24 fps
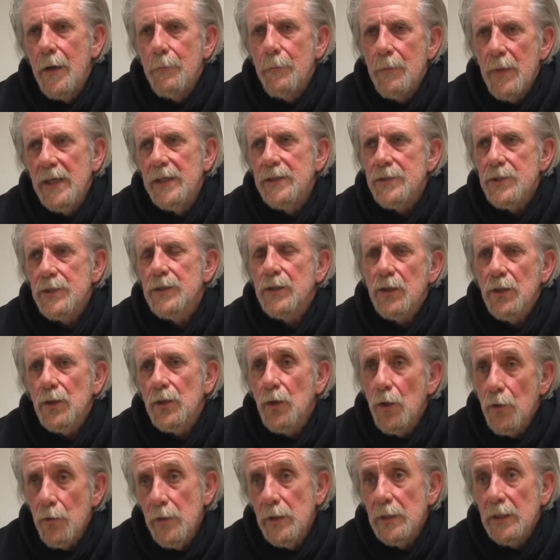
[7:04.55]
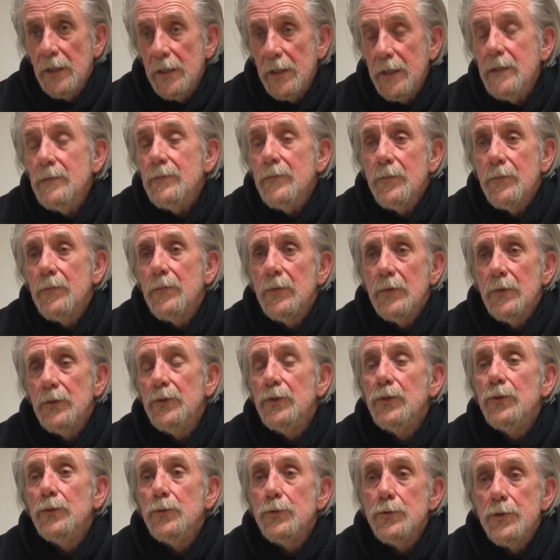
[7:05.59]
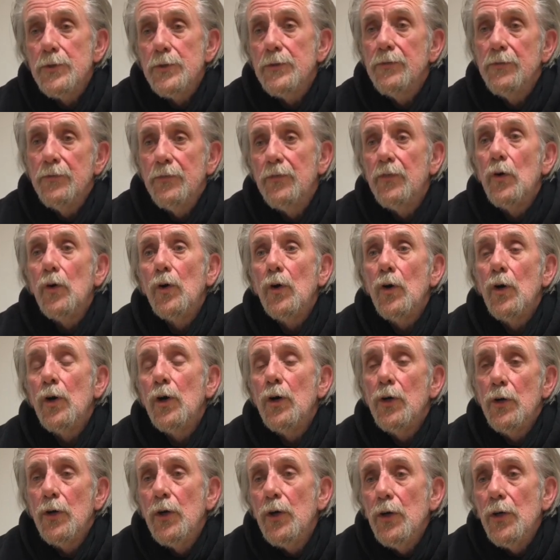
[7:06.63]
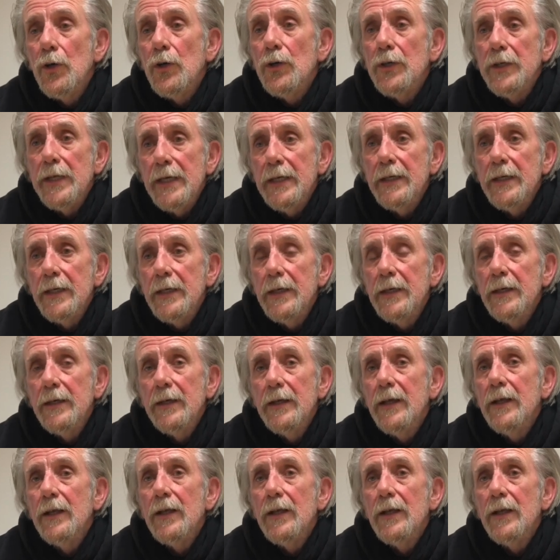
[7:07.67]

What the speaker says: is currently used for herding